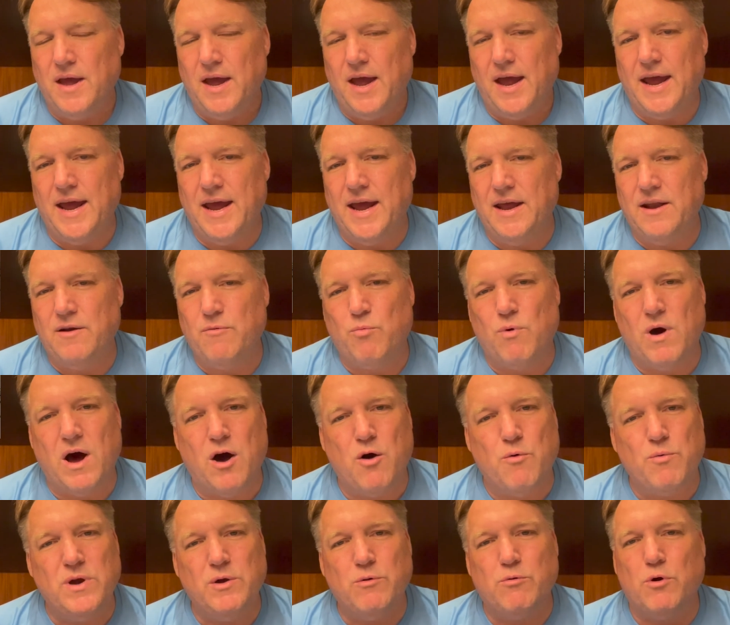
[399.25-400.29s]
And
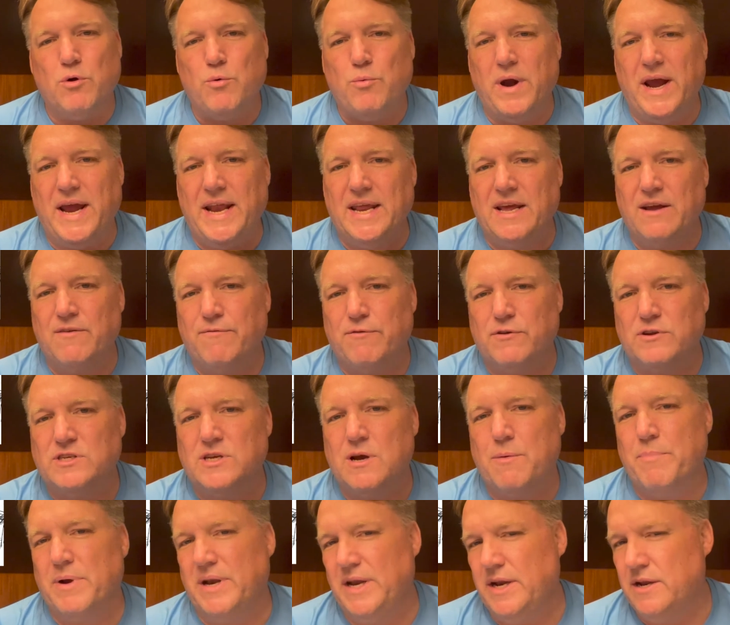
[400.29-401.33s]
while we were waiting for
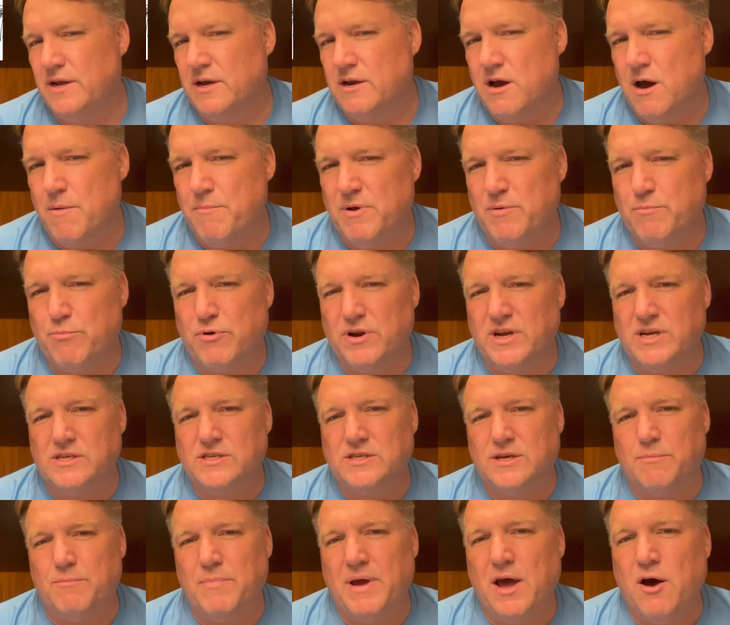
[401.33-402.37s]
somebody to come and bring
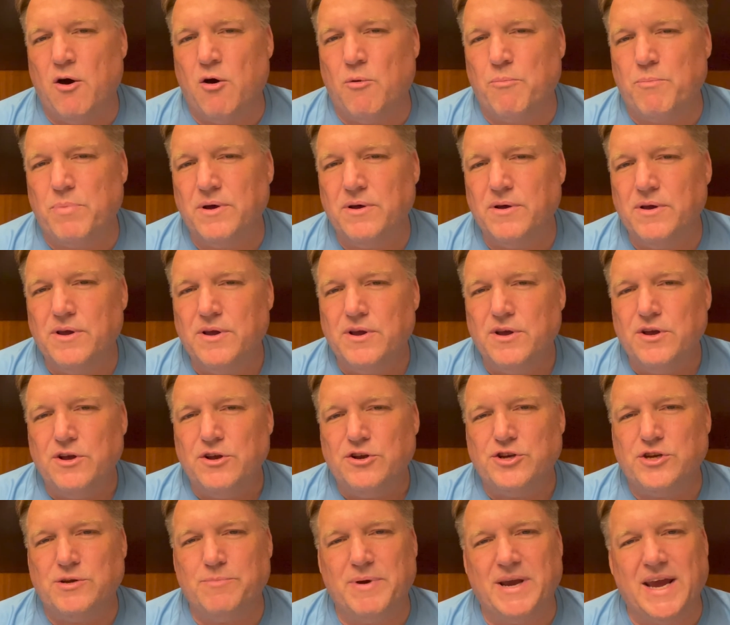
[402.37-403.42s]
some help,
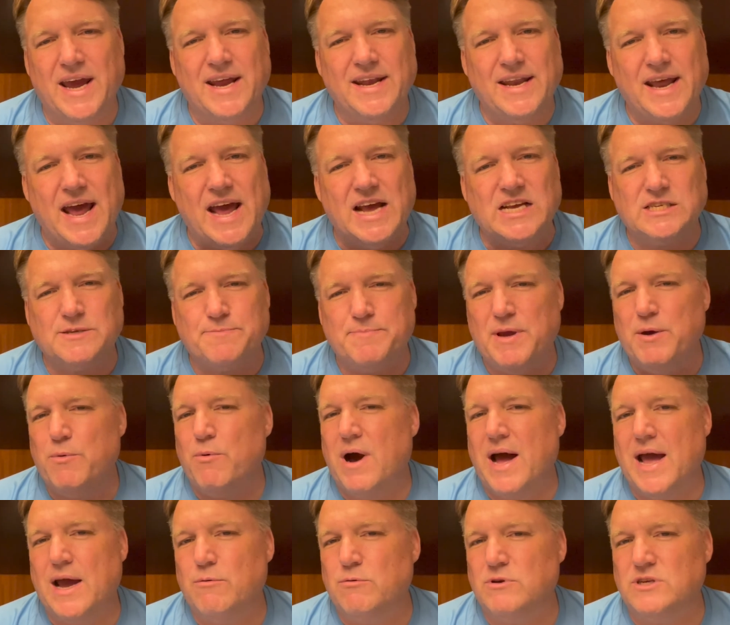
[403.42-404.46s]
she began to ask me
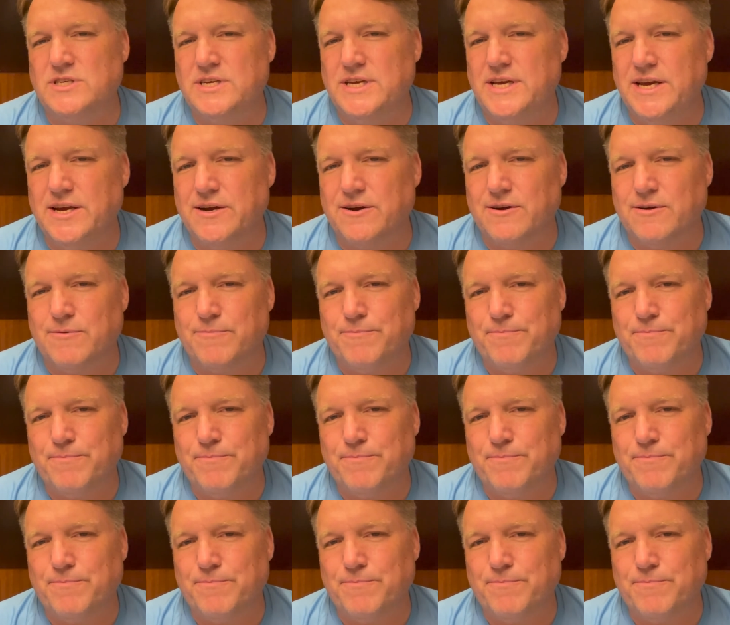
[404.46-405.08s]
why I was here.